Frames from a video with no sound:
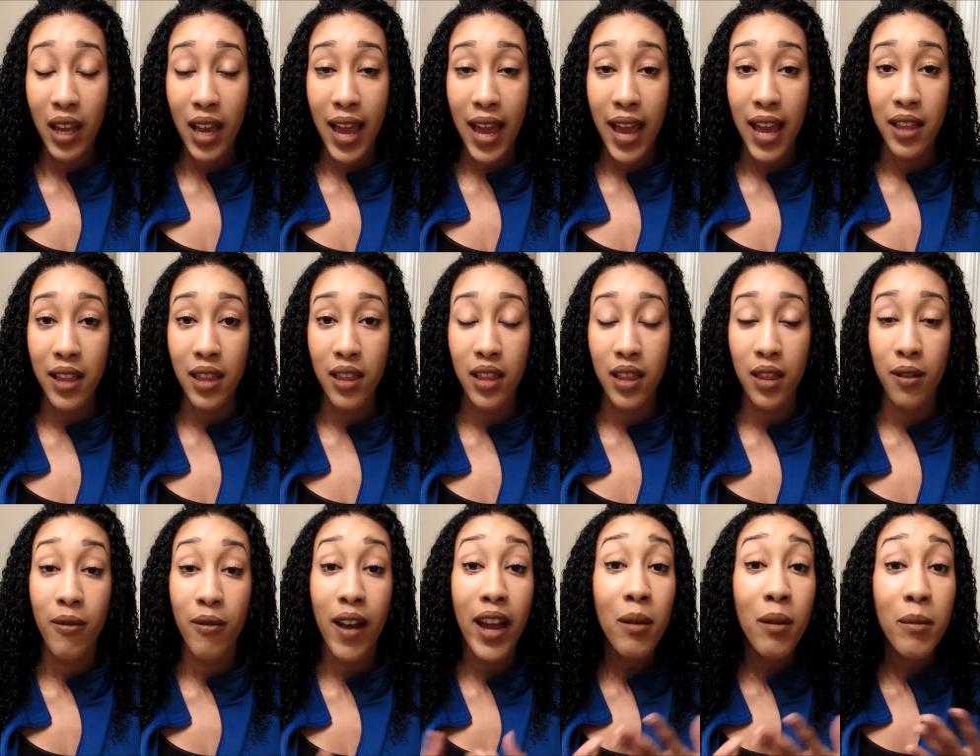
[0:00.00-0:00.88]
And
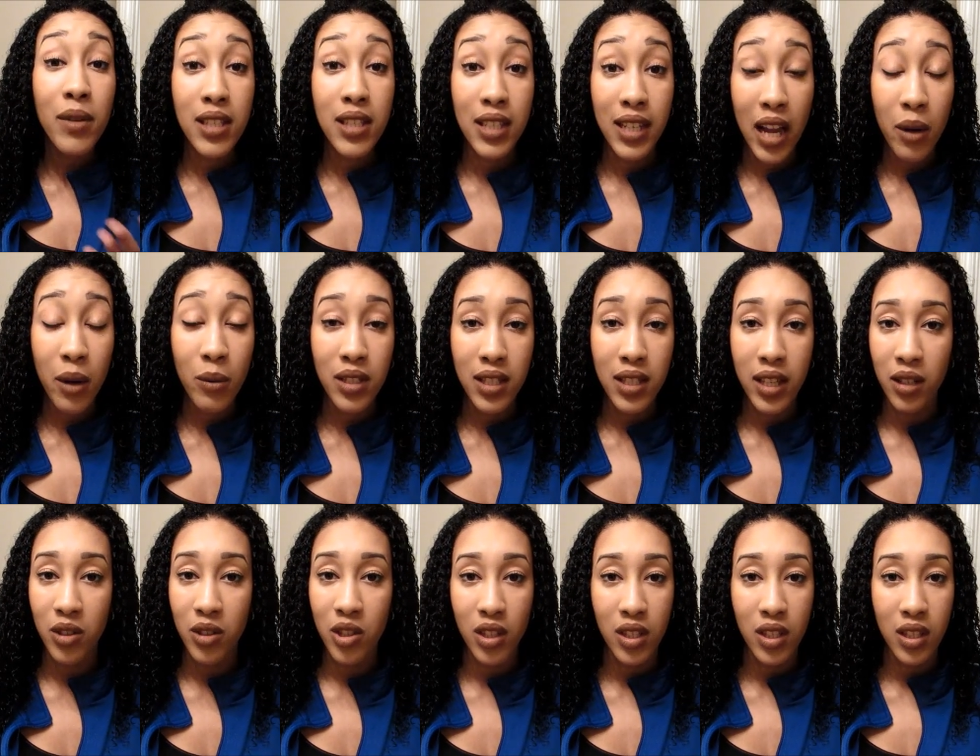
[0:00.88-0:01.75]
the vitamins that I would
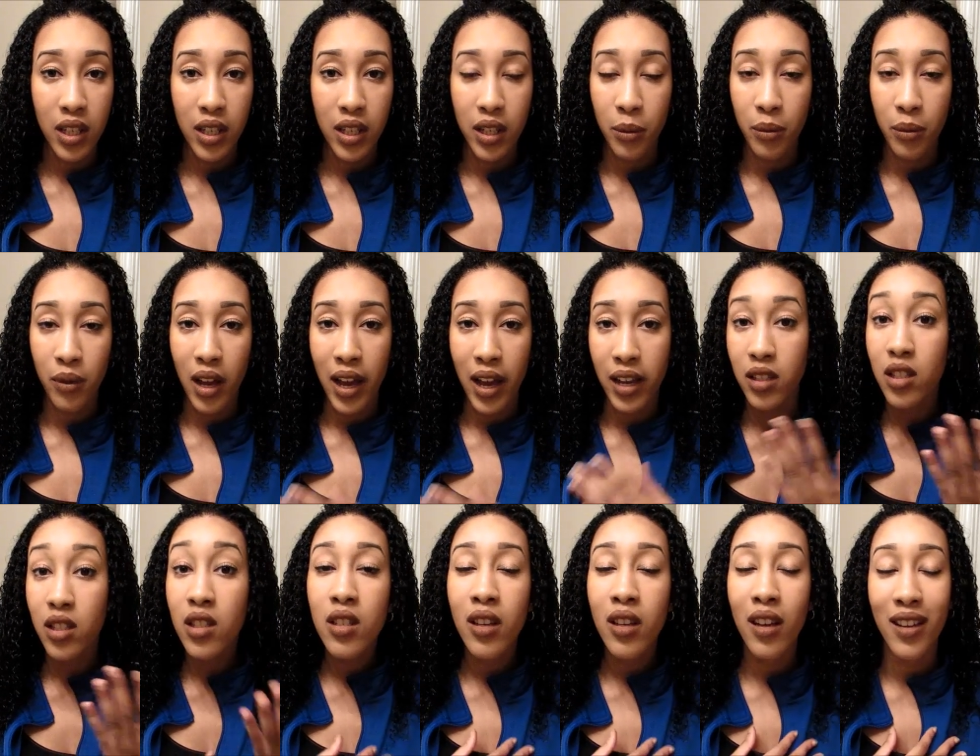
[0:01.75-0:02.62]
take is just,
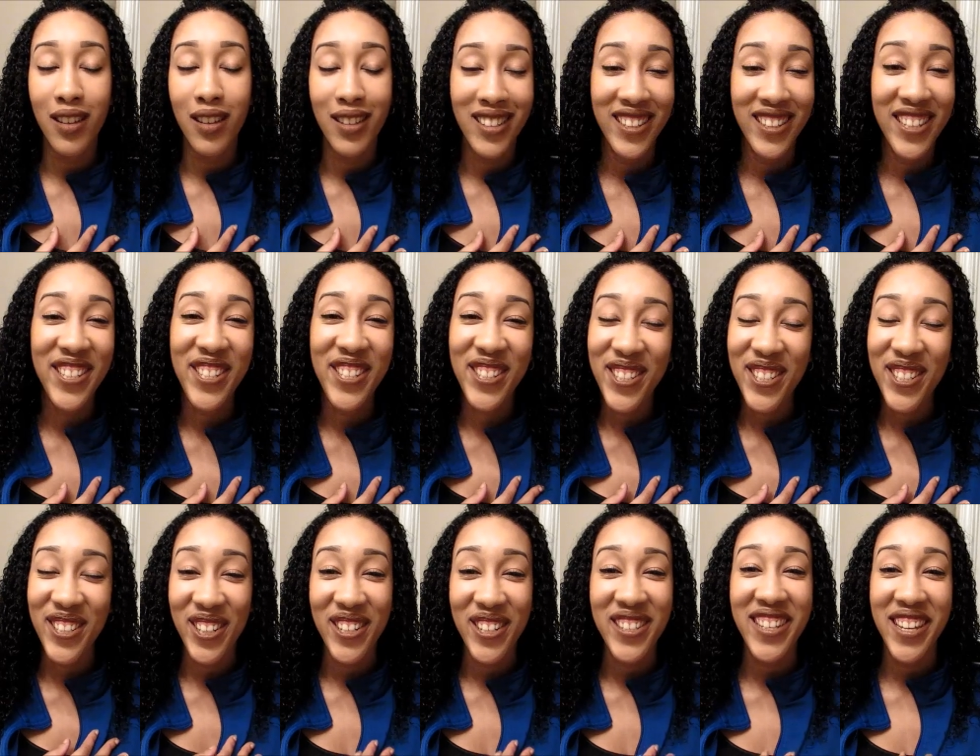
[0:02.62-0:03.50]
I initially
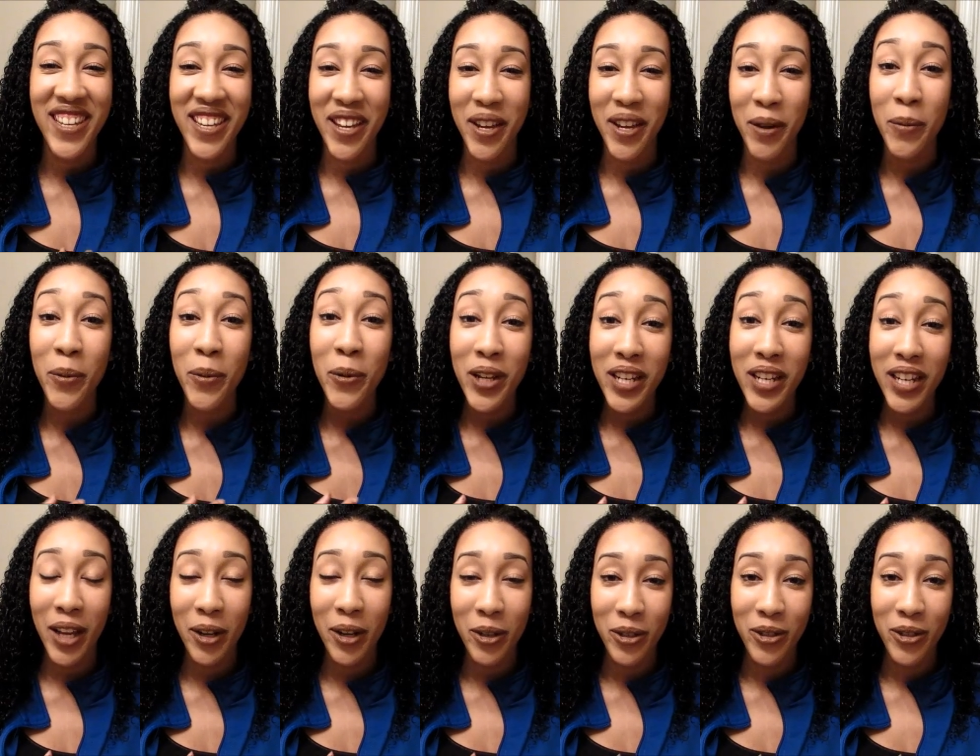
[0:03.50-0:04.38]
started taking a
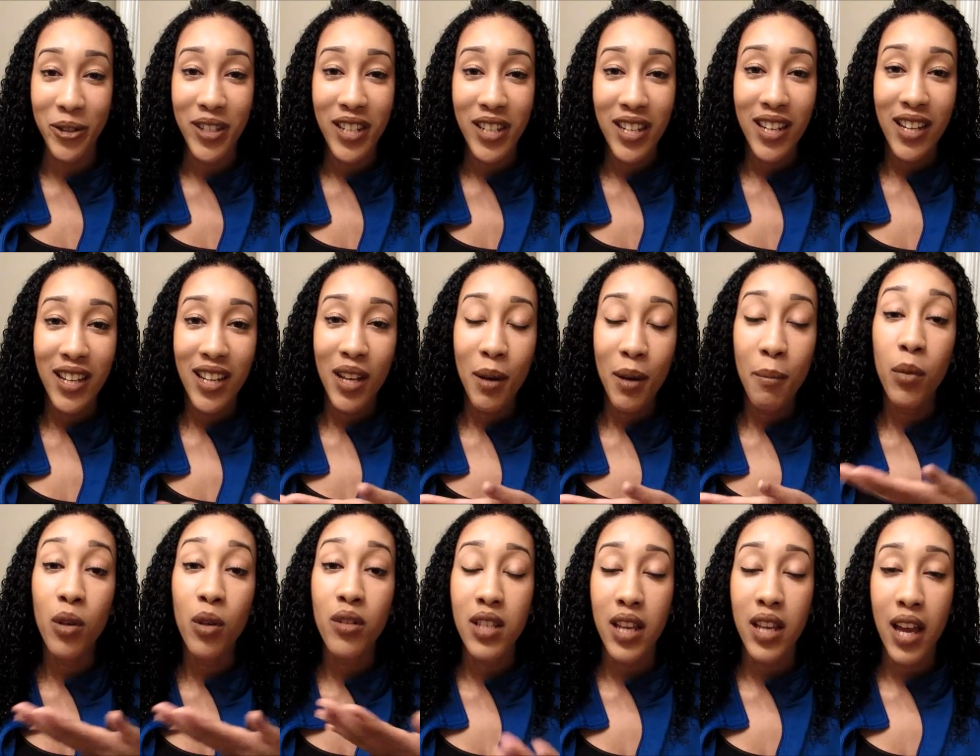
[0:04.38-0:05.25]
prenatal
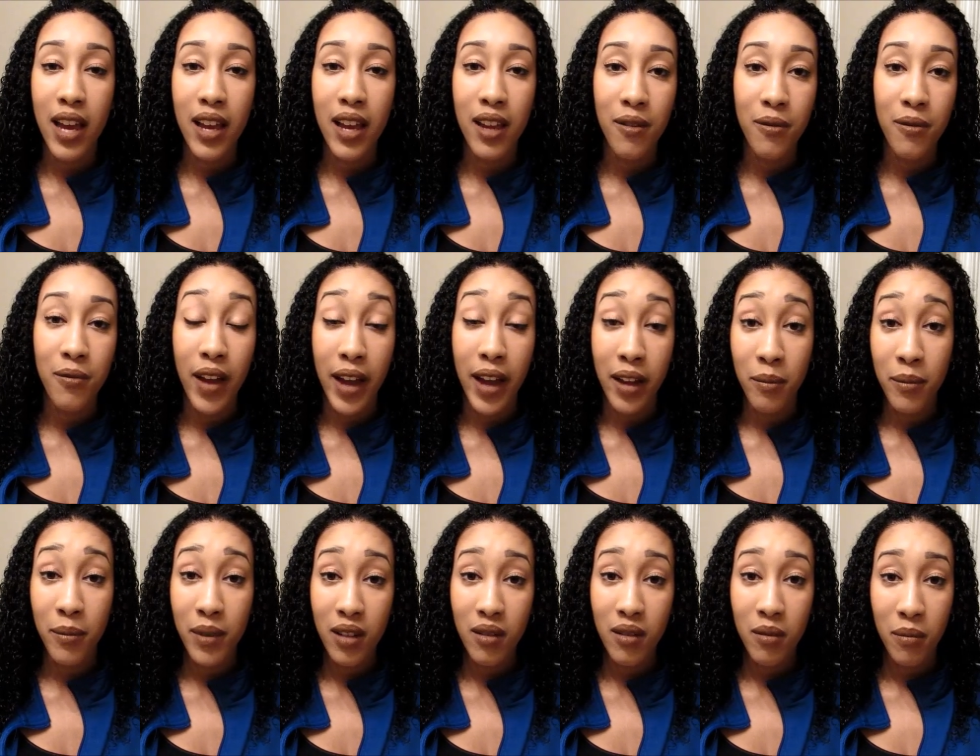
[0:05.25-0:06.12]

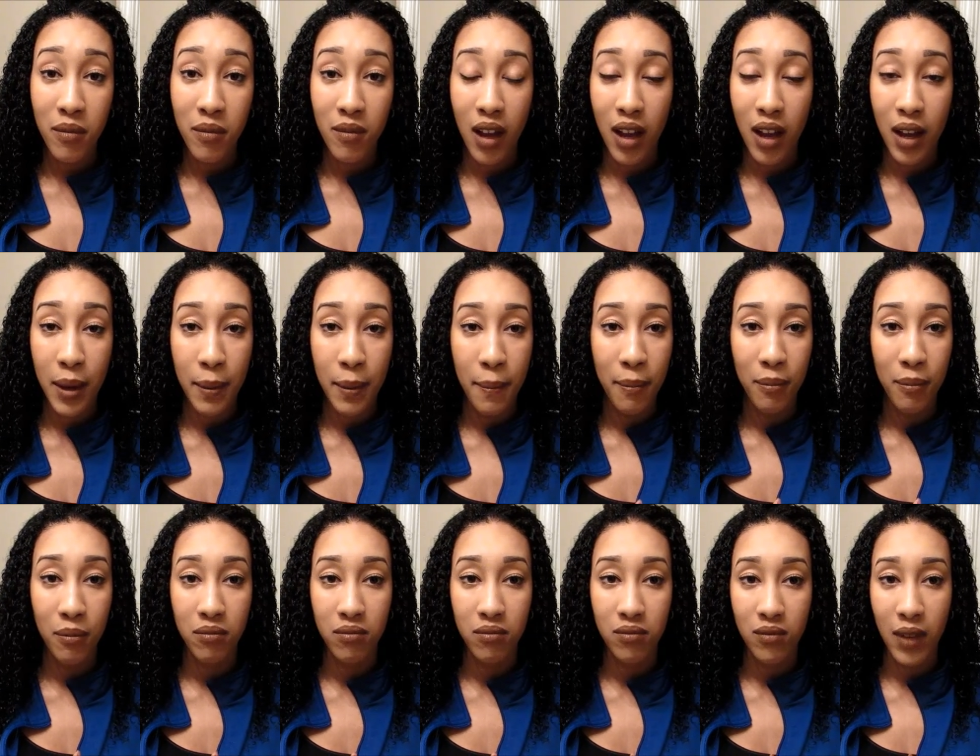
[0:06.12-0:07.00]

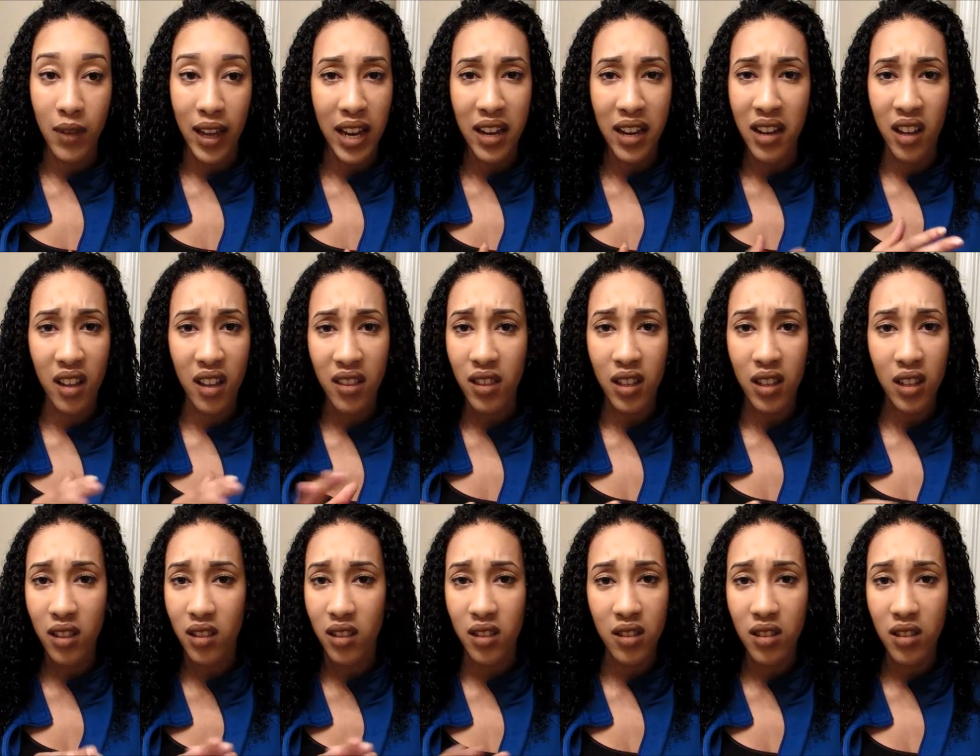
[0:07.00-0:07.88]
multivitamin. It had
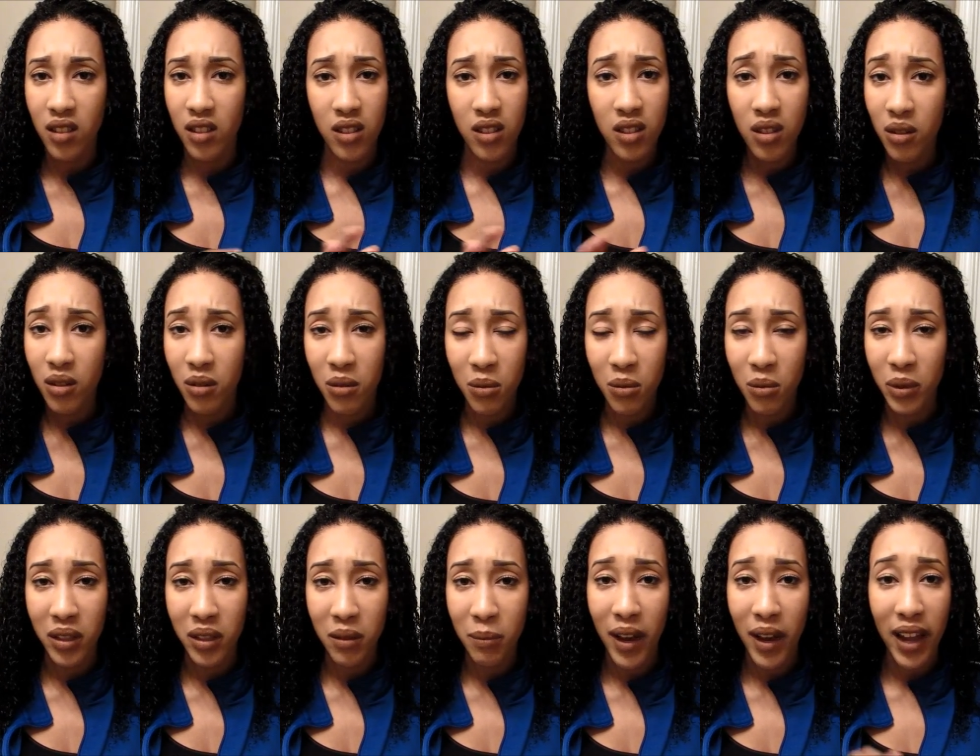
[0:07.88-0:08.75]
nothing to do
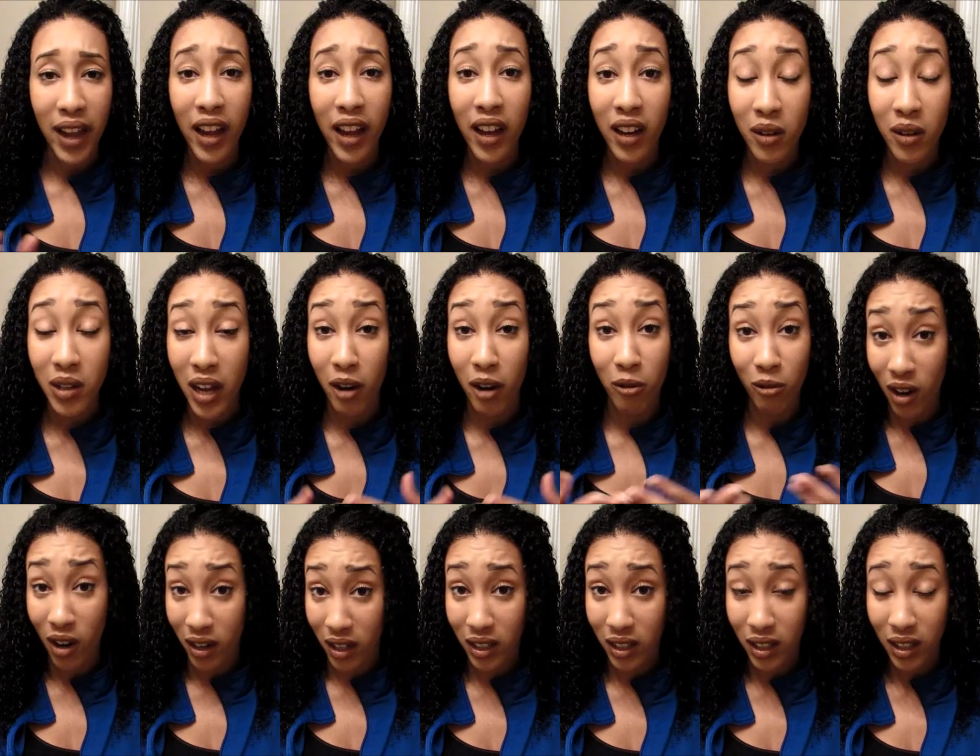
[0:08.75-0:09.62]
with my hair,
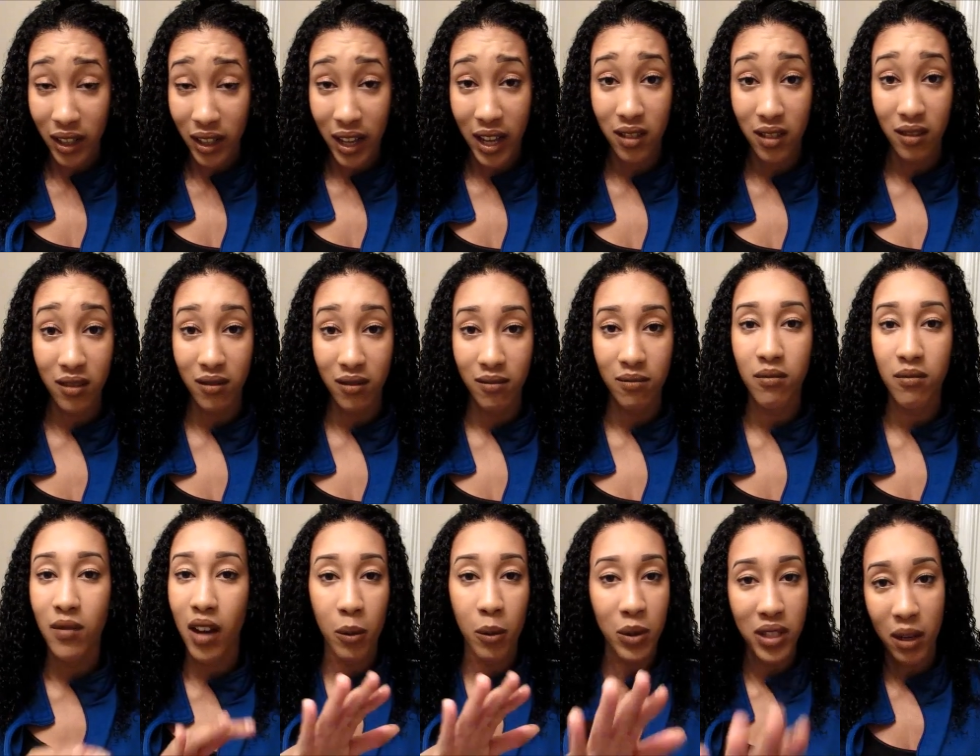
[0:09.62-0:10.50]
ironically.
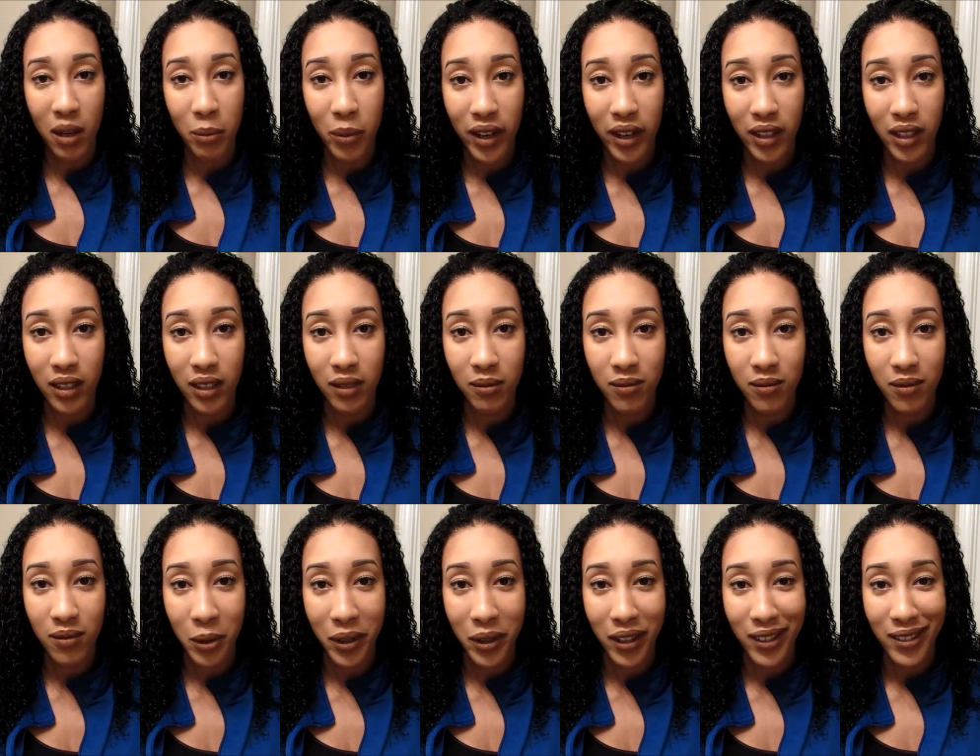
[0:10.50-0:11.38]
I was not pregnant,
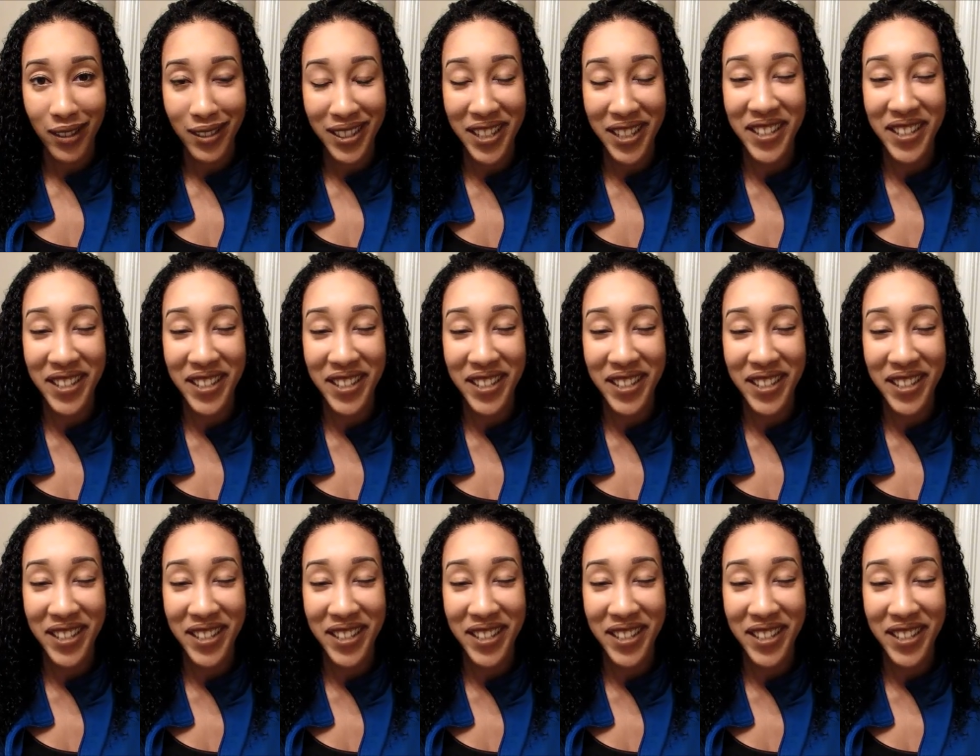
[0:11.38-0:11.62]
okay?